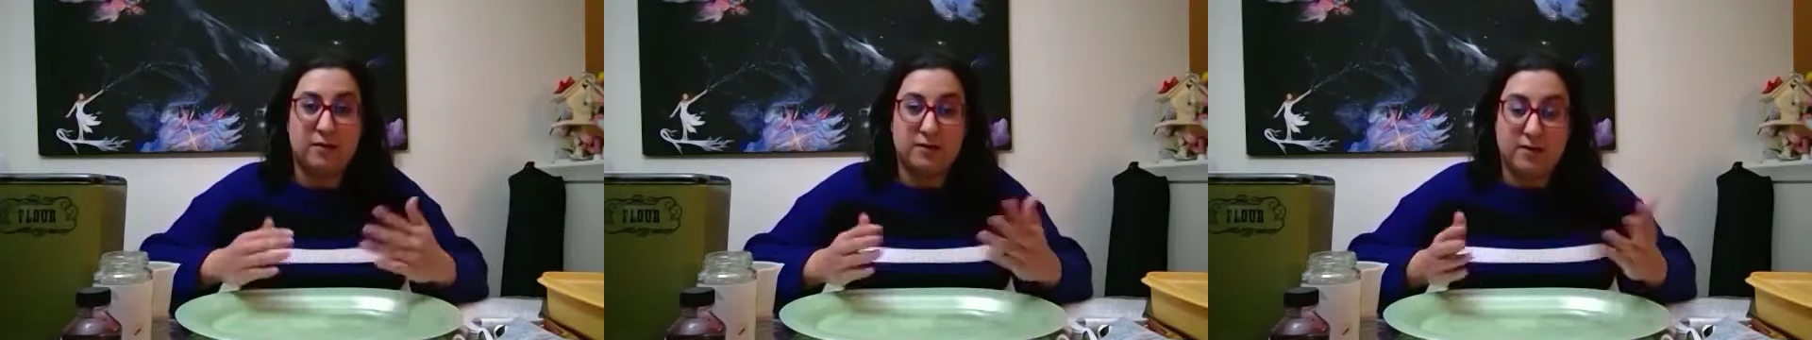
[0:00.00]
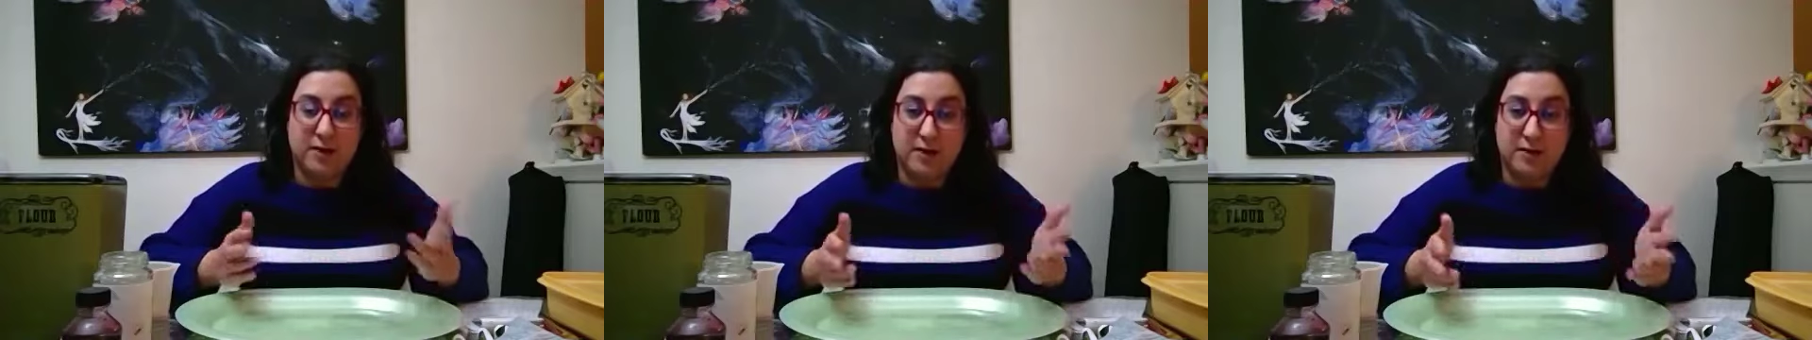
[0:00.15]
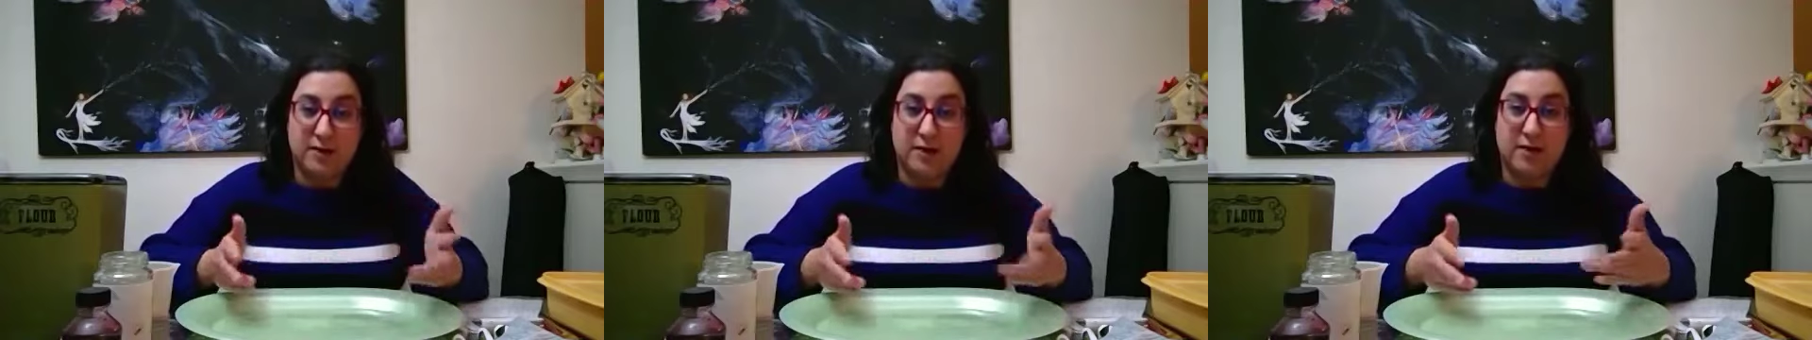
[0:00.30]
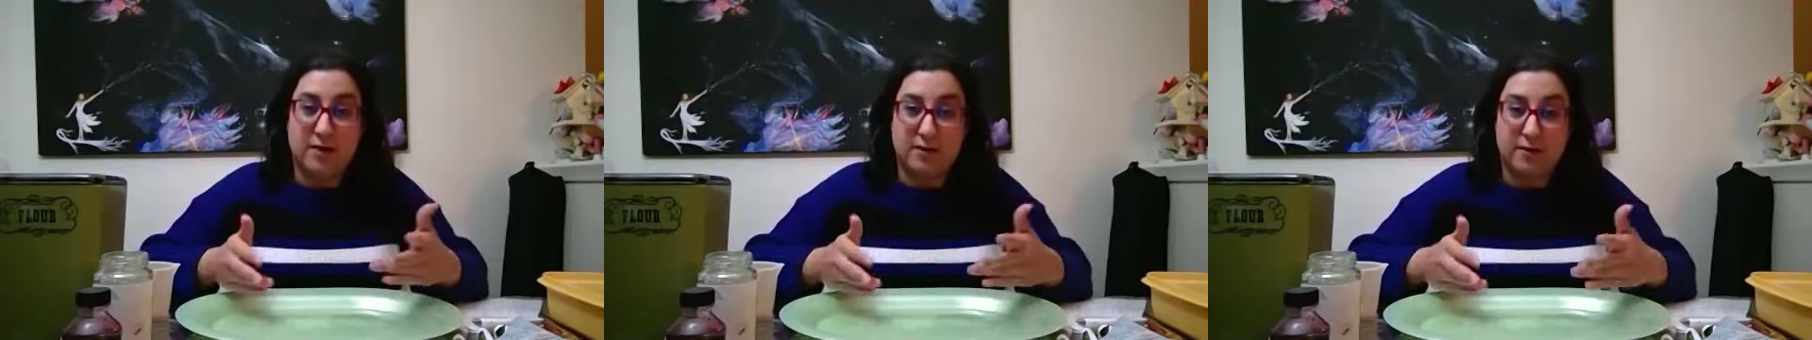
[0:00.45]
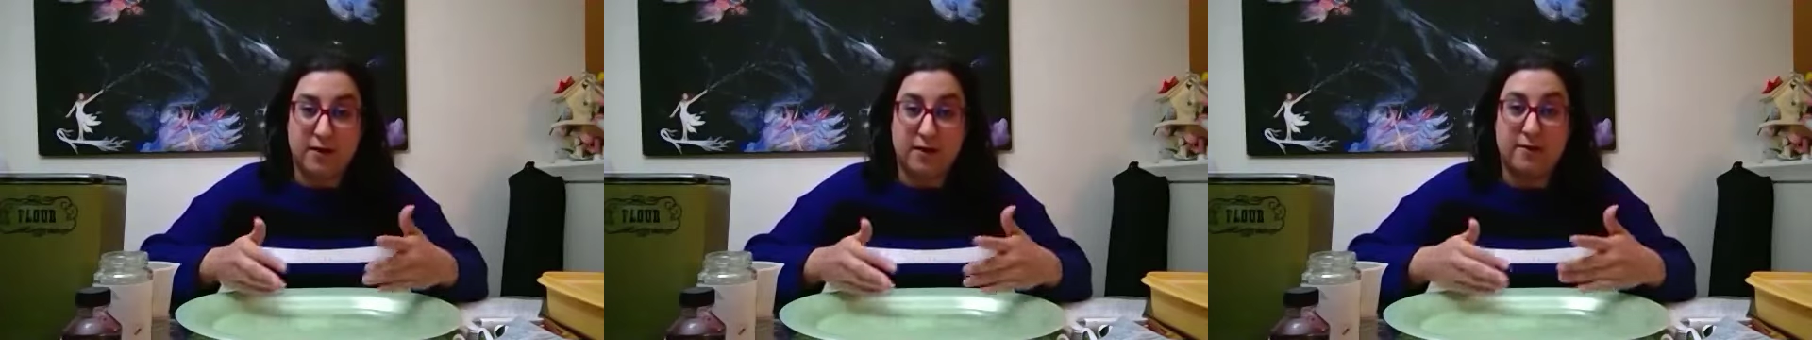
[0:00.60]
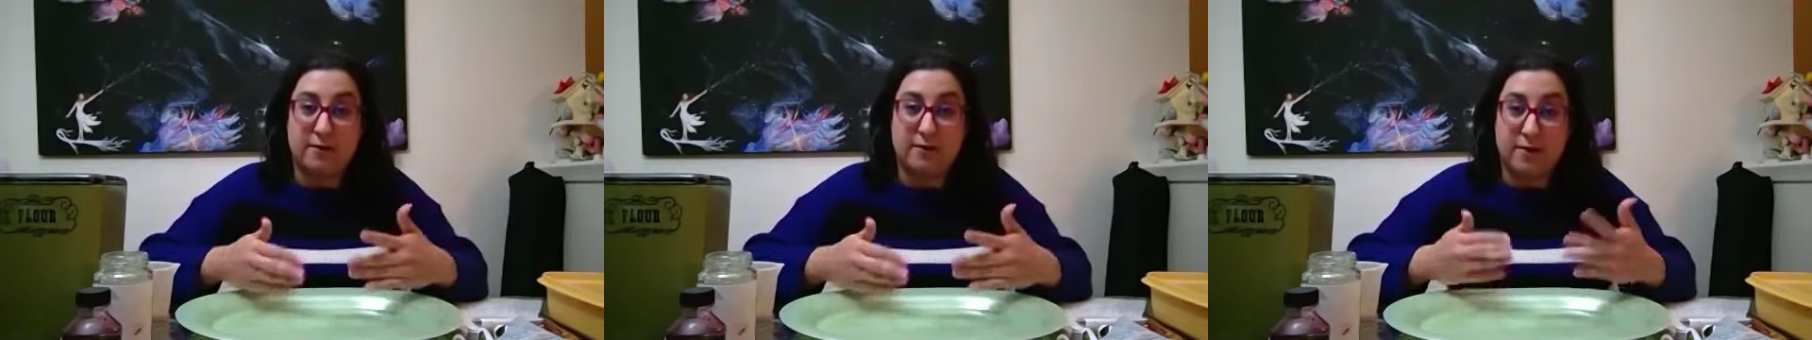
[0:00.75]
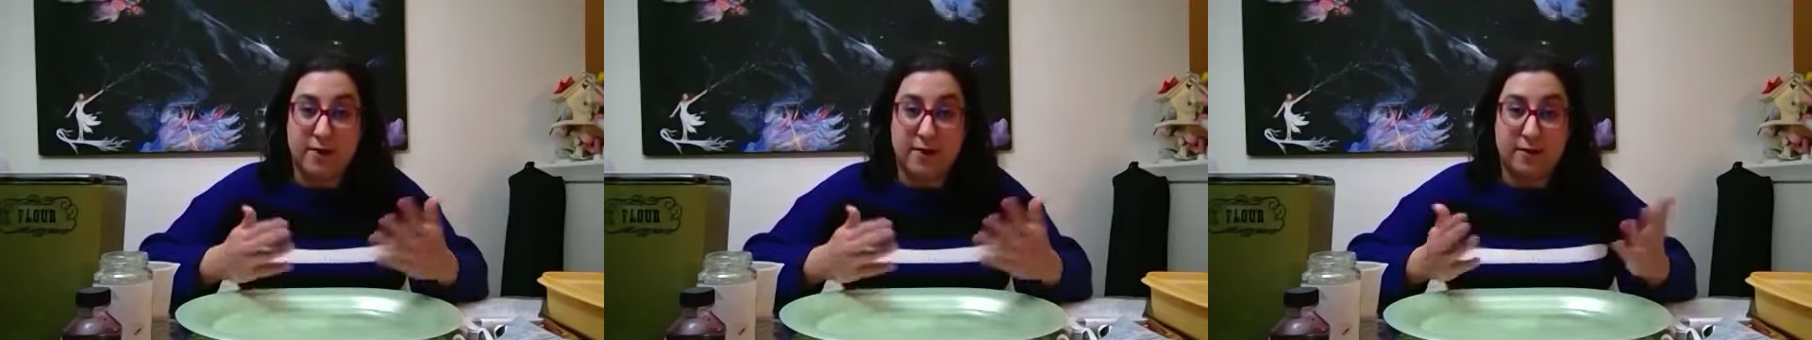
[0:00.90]
a
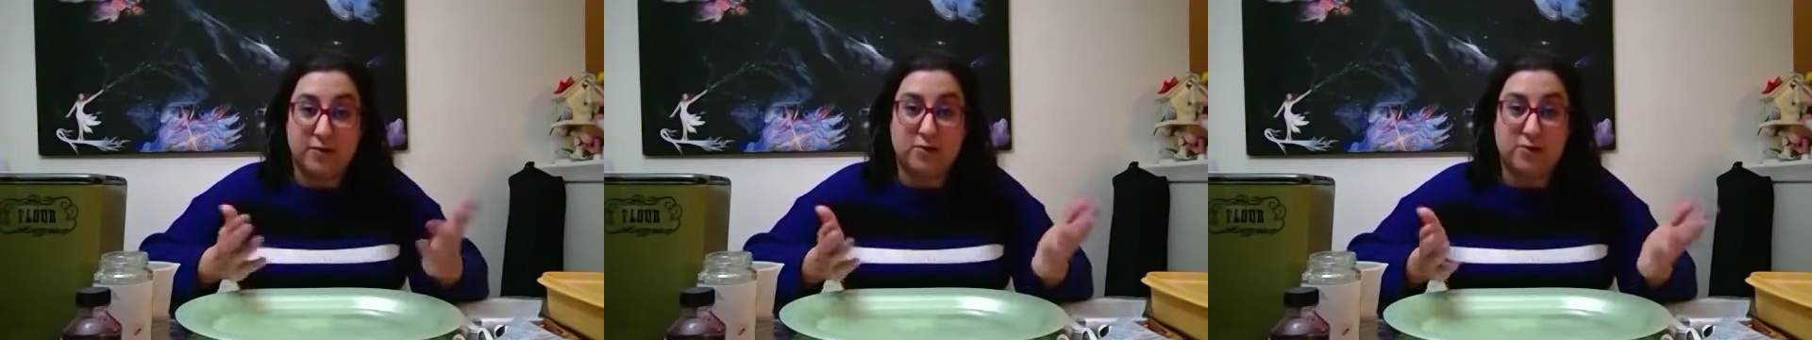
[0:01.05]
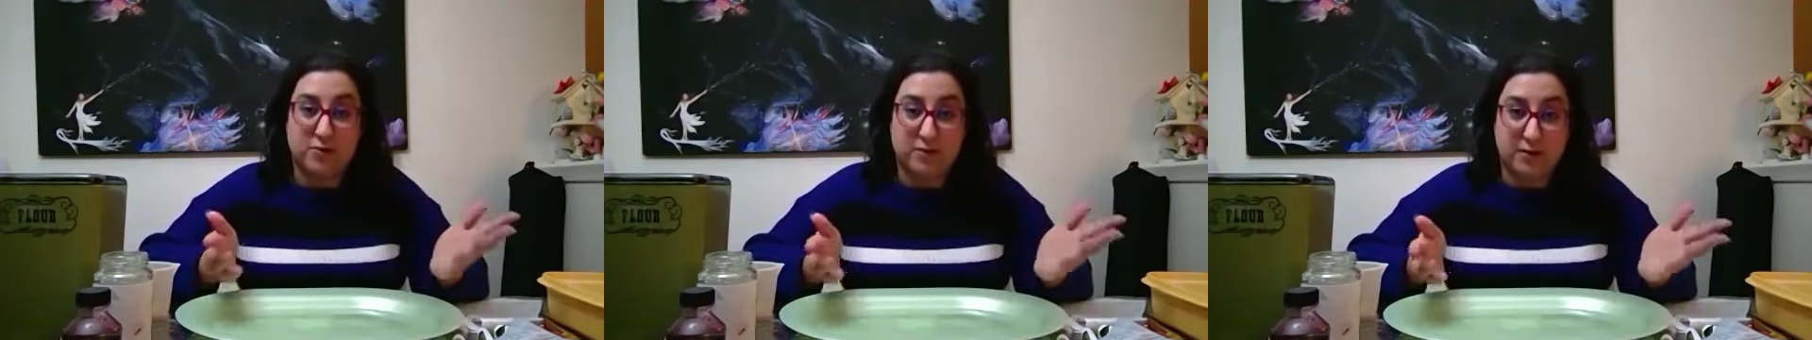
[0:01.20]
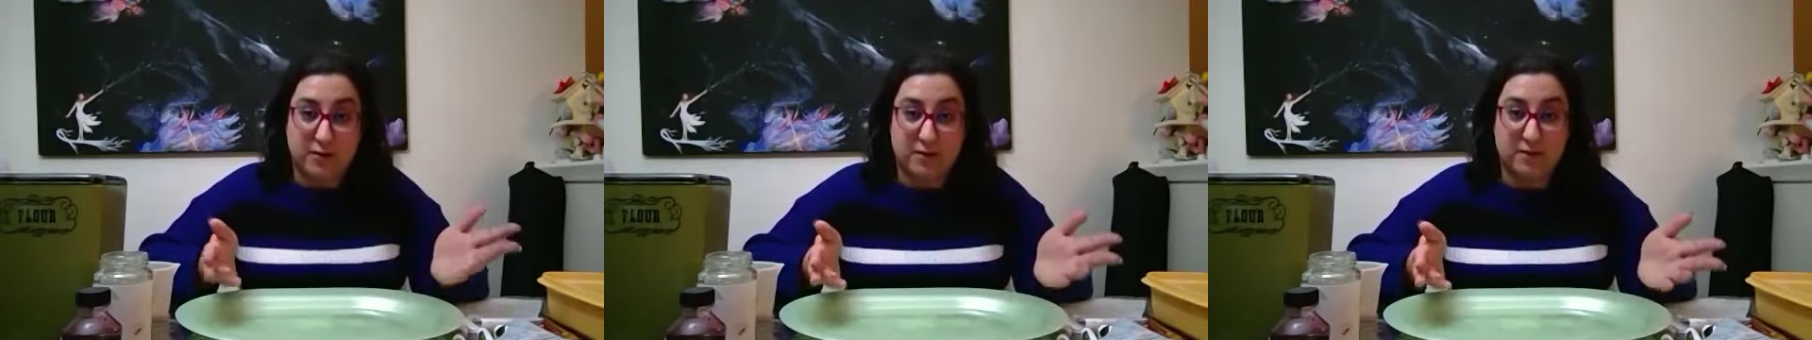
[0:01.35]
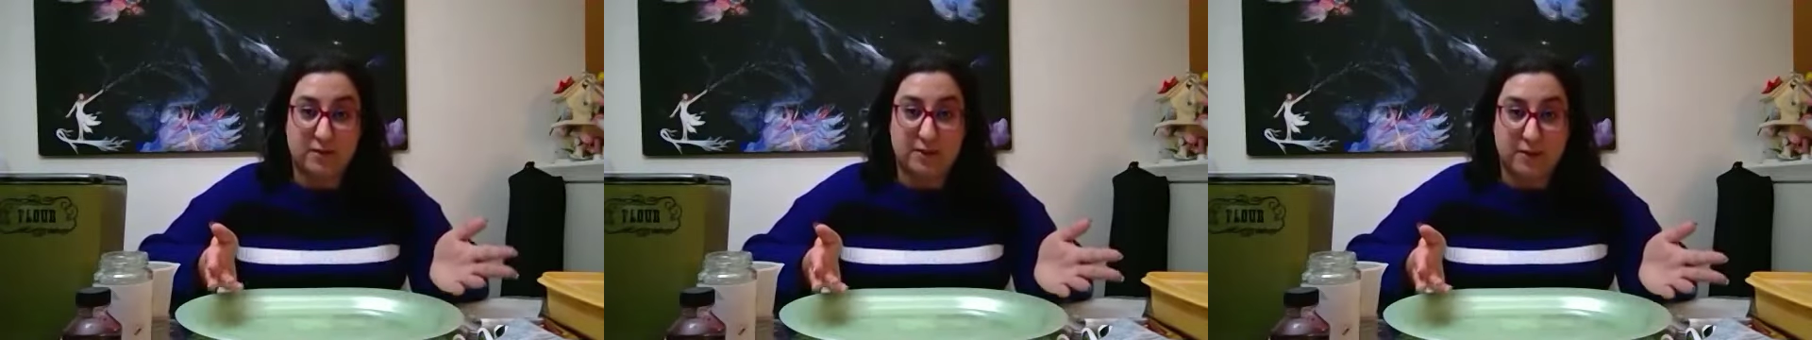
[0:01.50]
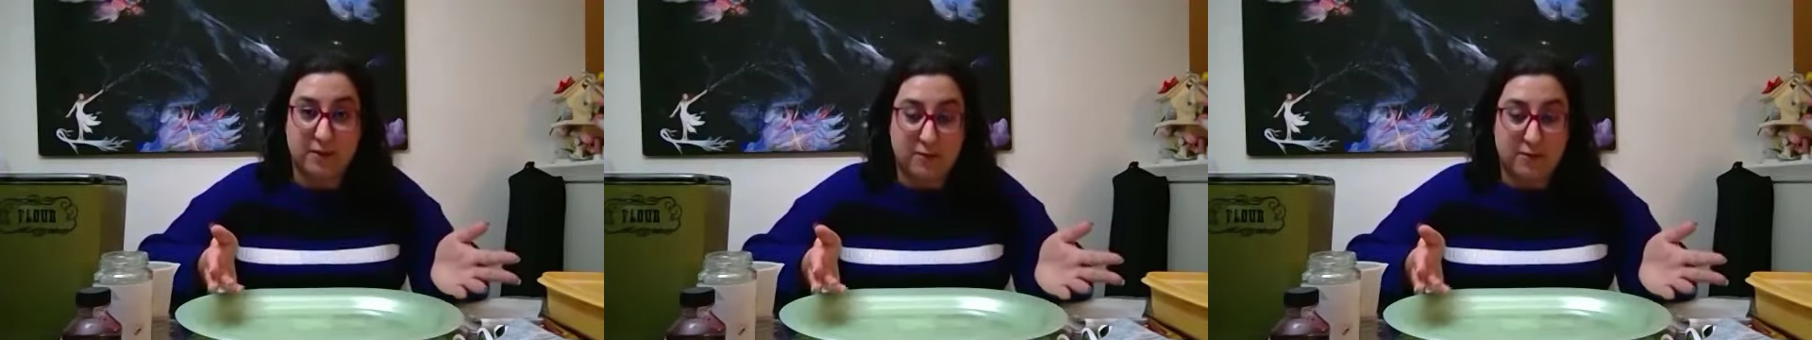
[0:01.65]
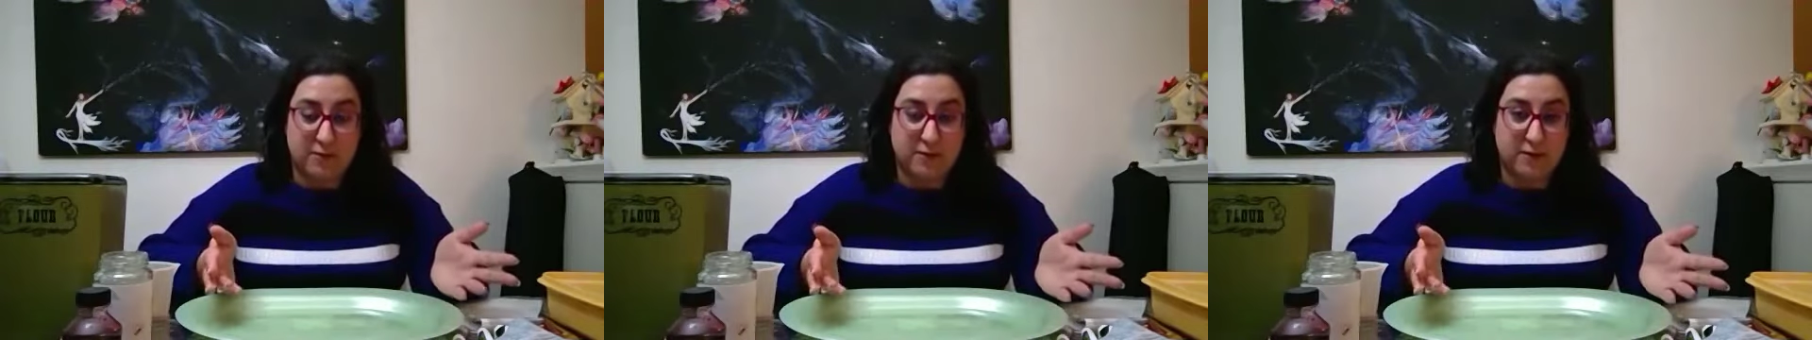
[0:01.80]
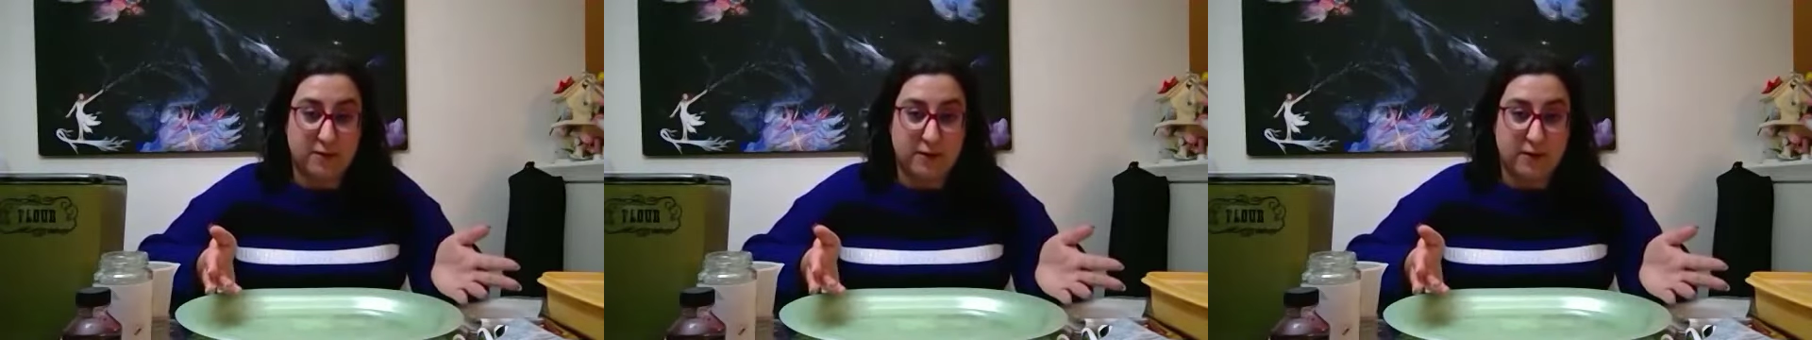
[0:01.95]
lava actually coming out of